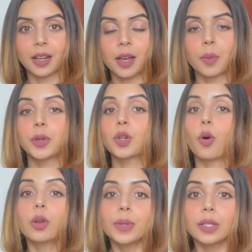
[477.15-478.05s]
but
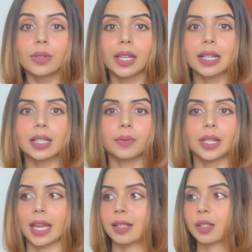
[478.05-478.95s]
always looking at someone
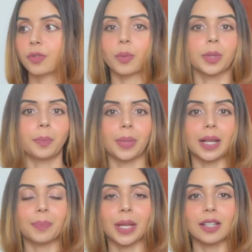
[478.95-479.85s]
else from the
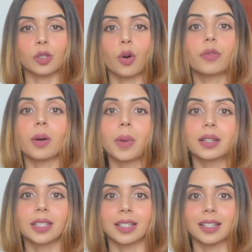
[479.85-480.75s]
place of
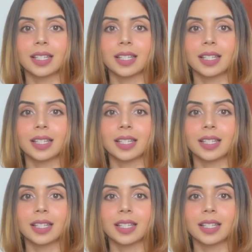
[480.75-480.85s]
abundance.